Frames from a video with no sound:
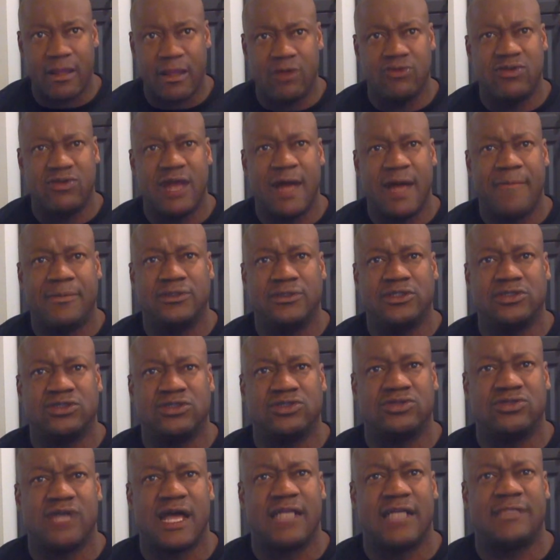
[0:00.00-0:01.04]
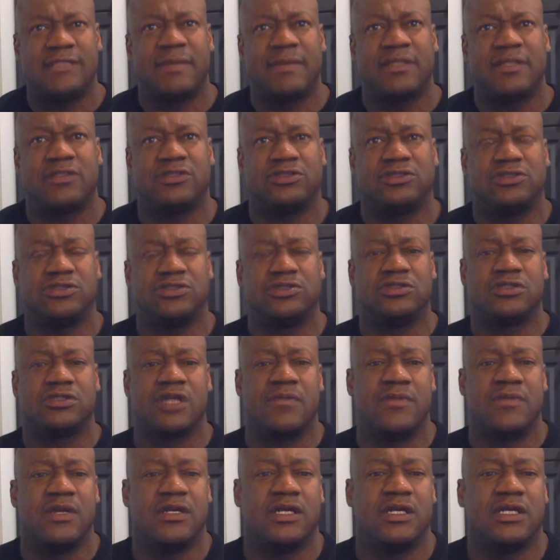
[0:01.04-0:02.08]
Do not expect your children
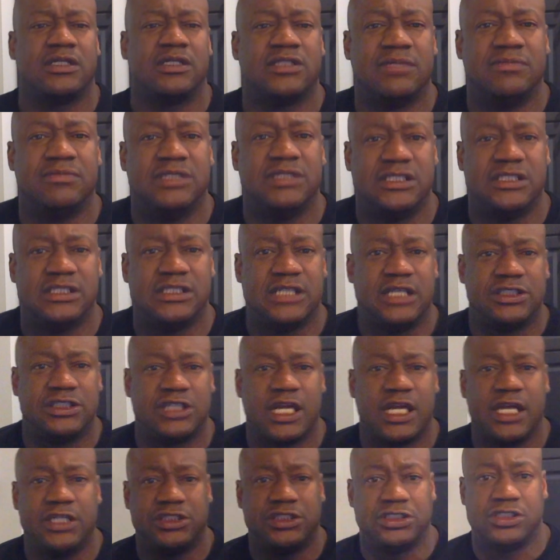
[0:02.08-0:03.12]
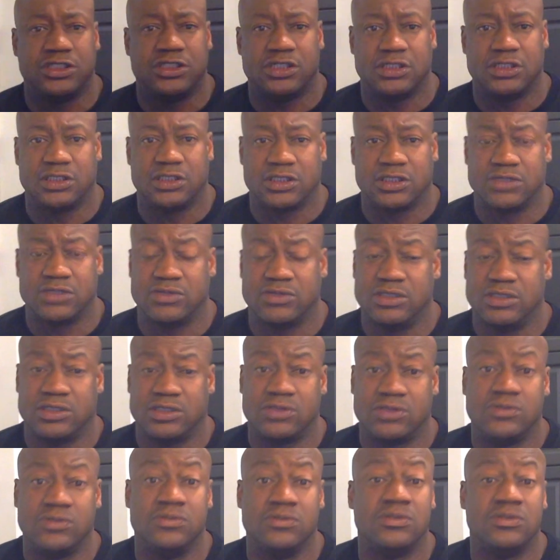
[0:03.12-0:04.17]
to come here and get some decent education here at these
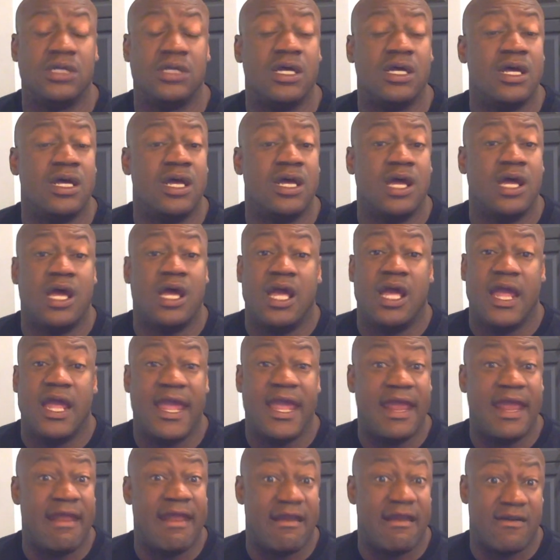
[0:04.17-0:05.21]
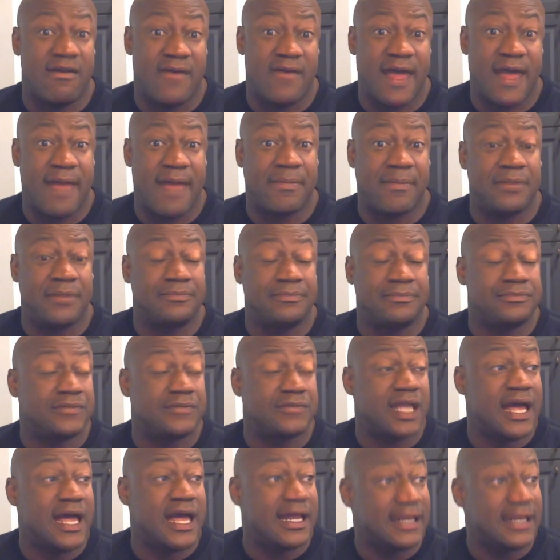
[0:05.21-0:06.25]
schools. It ain't going to happen.
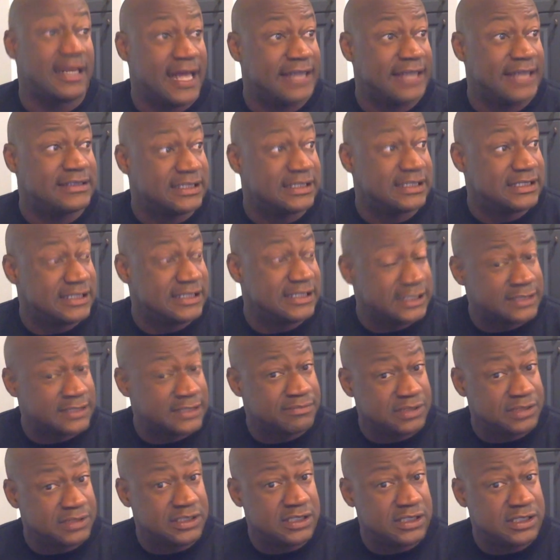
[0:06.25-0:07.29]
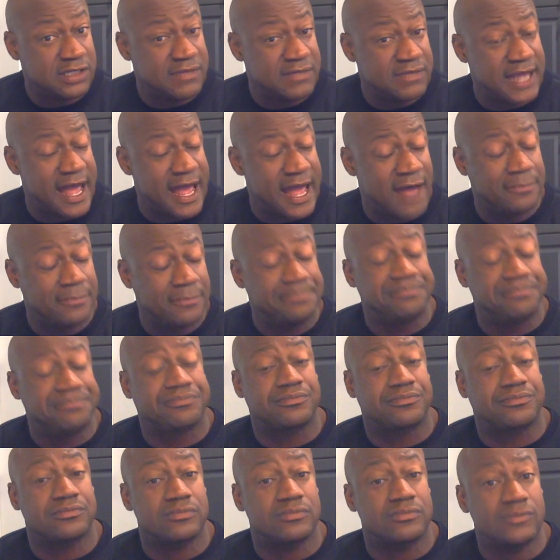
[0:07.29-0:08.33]
Unless, again, please hear me out.
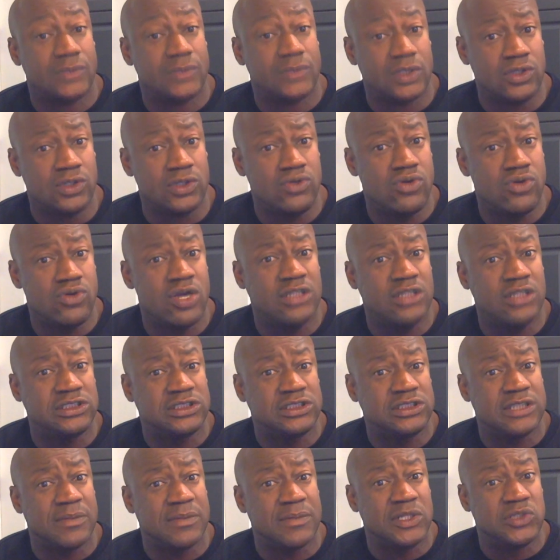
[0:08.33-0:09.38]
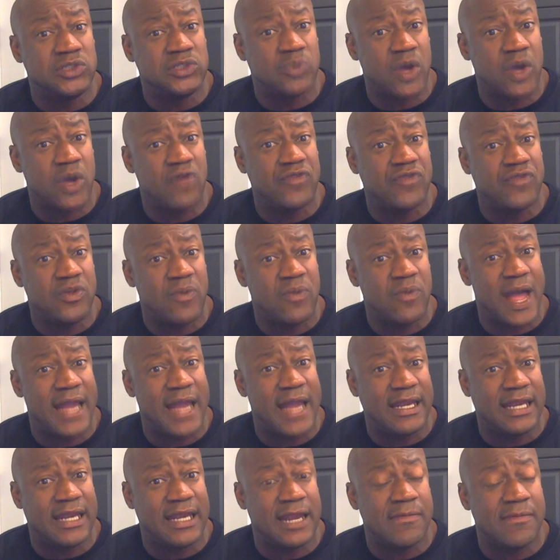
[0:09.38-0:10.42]
You go into some of these wealthy
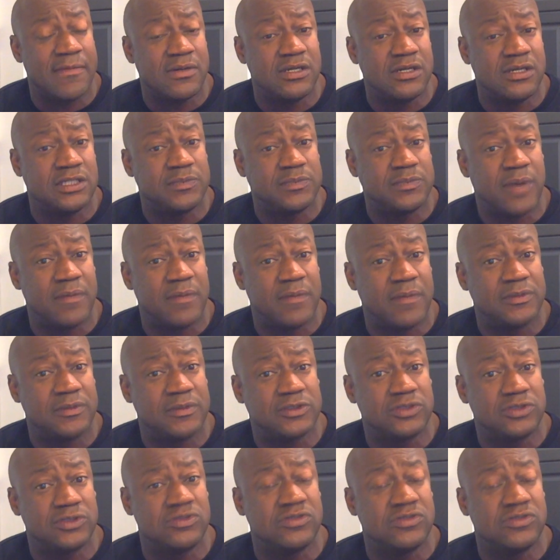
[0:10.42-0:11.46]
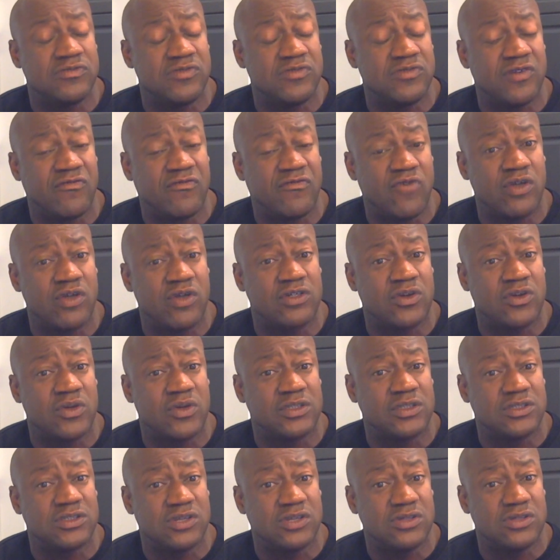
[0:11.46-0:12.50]
white neighborhoods, public schools, you can afford to go
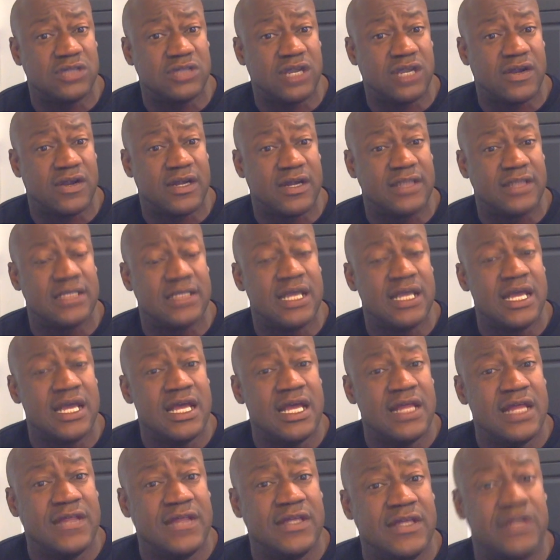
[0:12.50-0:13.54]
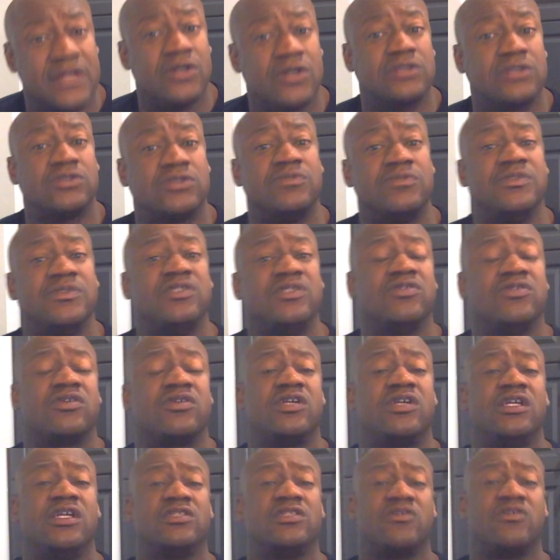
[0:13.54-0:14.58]
into those areas, then your
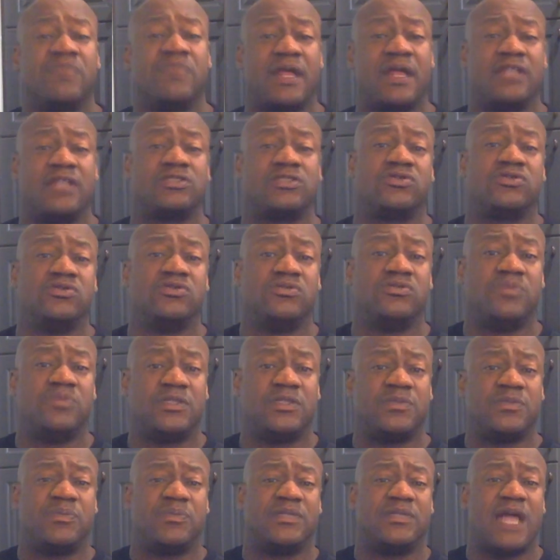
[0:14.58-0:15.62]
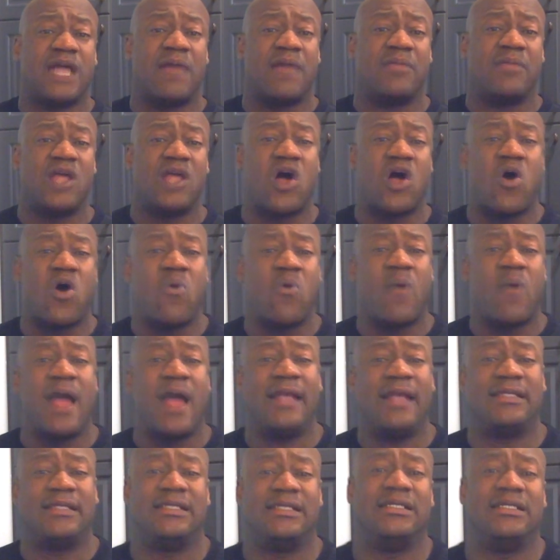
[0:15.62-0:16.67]
kids are going to be at a school that's predominantly all
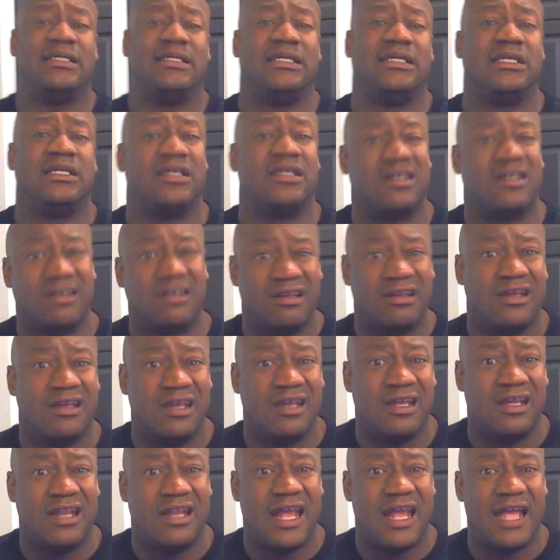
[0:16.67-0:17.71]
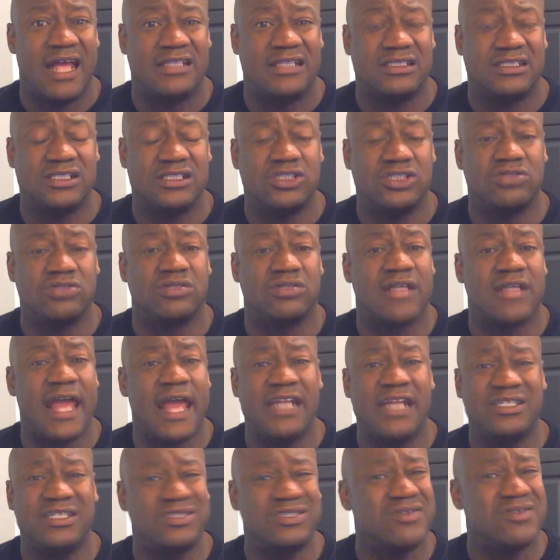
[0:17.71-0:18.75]
white. That has this issue.
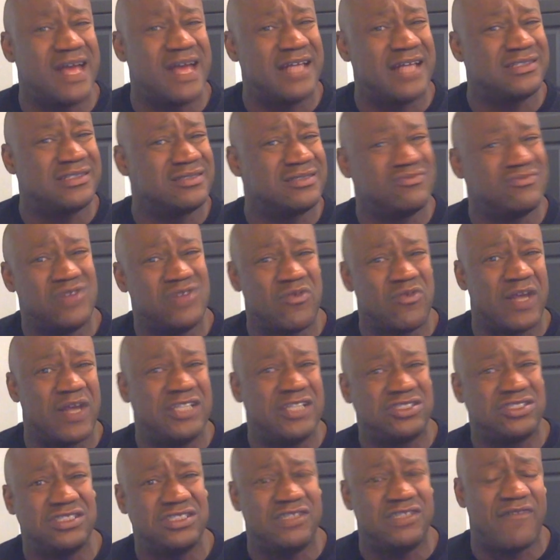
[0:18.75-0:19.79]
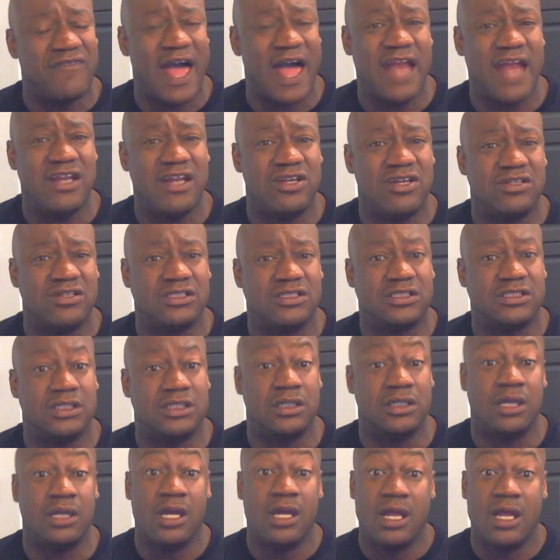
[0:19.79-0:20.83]
Atlanta still has, we're racially divided here in the
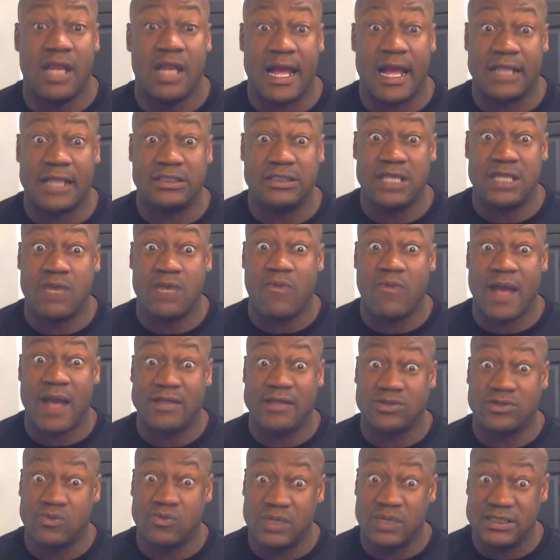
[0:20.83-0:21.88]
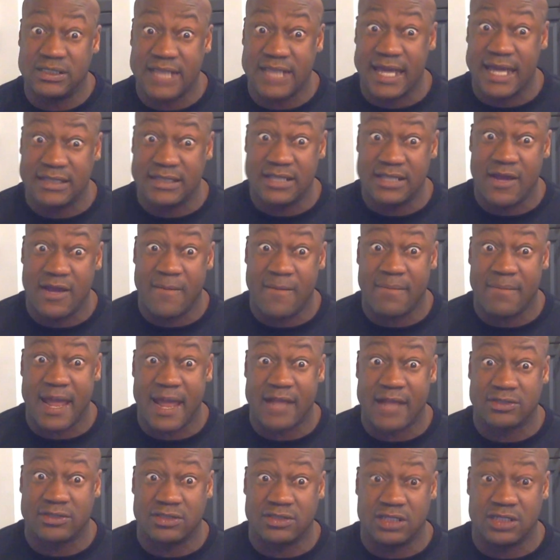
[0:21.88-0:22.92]
city. Like I said, whites on one side of town,
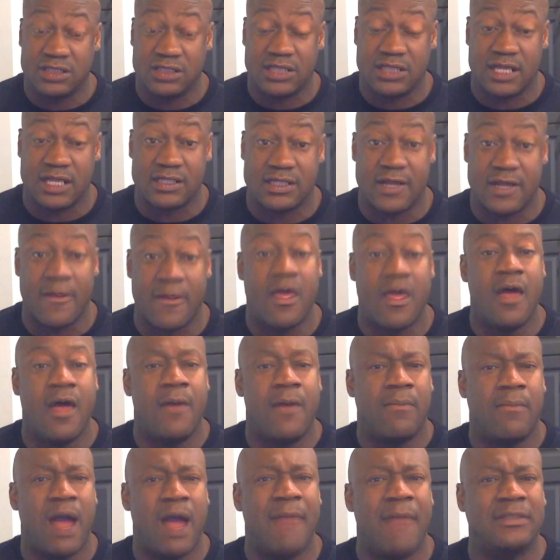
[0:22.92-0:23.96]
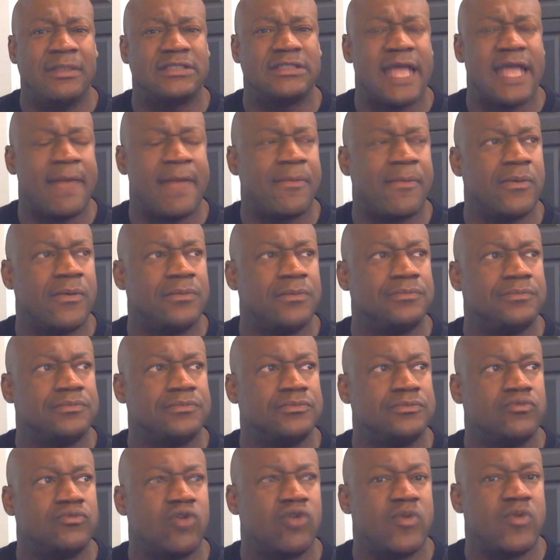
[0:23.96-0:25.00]
blacks on the other side of town. Prime example,
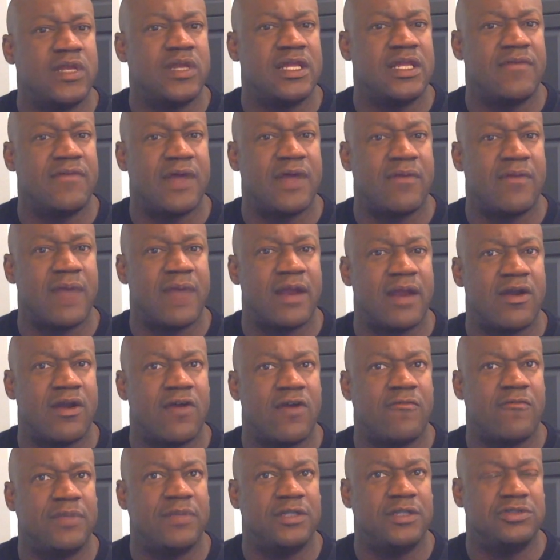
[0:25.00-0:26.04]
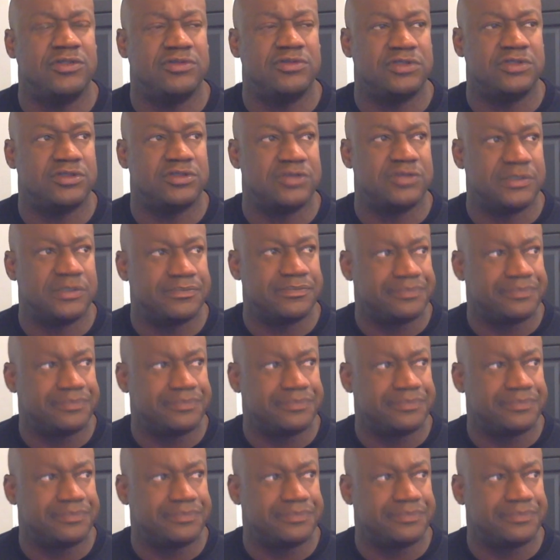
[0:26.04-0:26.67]
where we live at right here off Peachtree Street.